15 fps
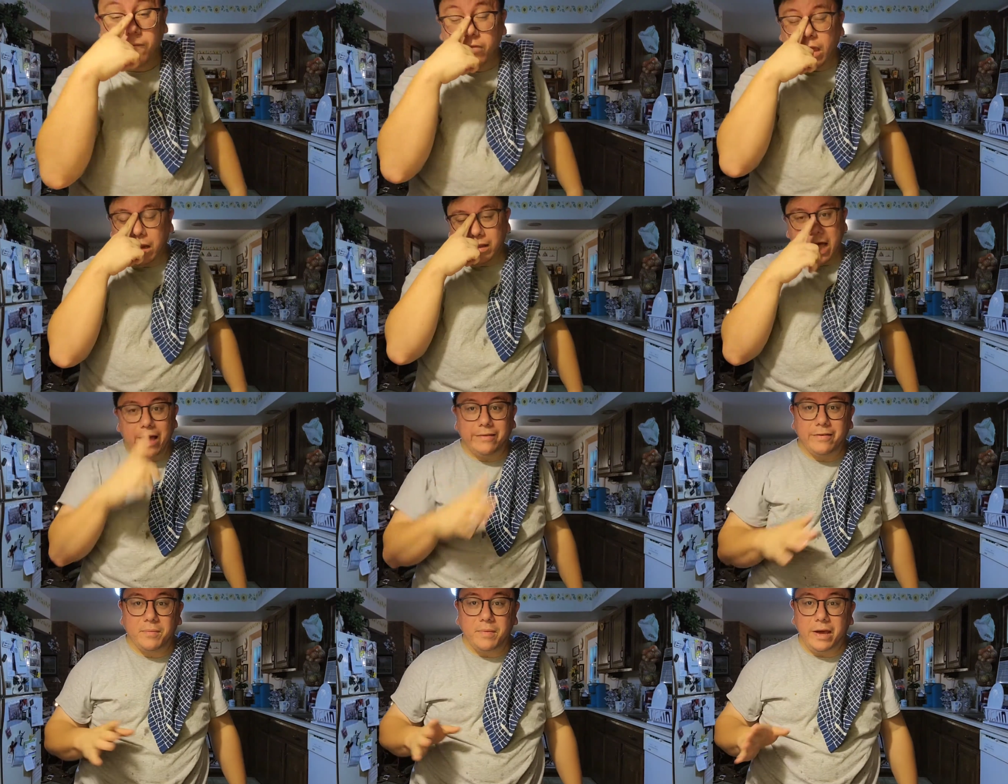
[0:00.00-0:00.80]
The
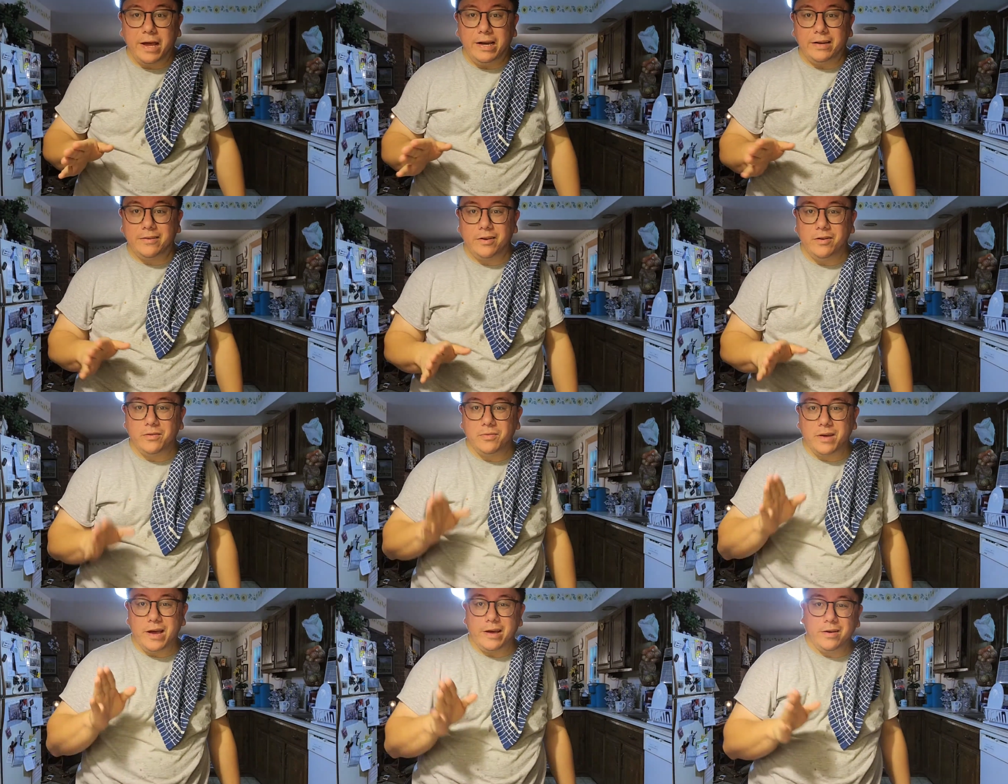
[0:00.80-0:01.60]
last thing we got to do
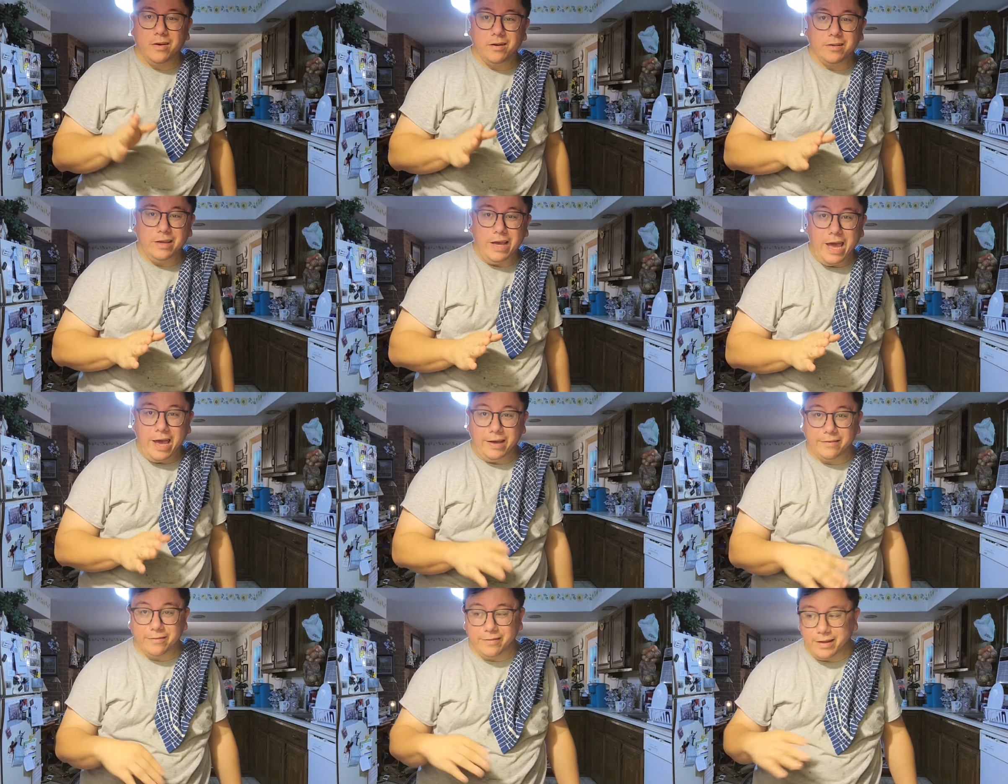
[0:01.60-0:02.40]
is we got to cook the
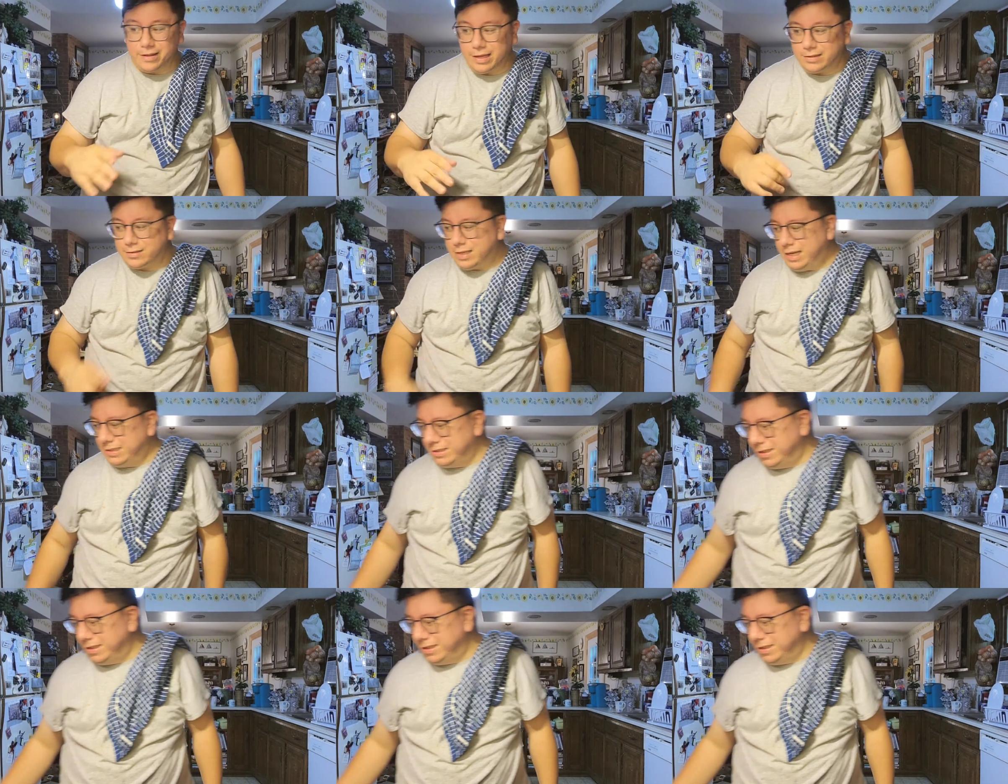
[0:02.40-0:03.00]
eggs, so let's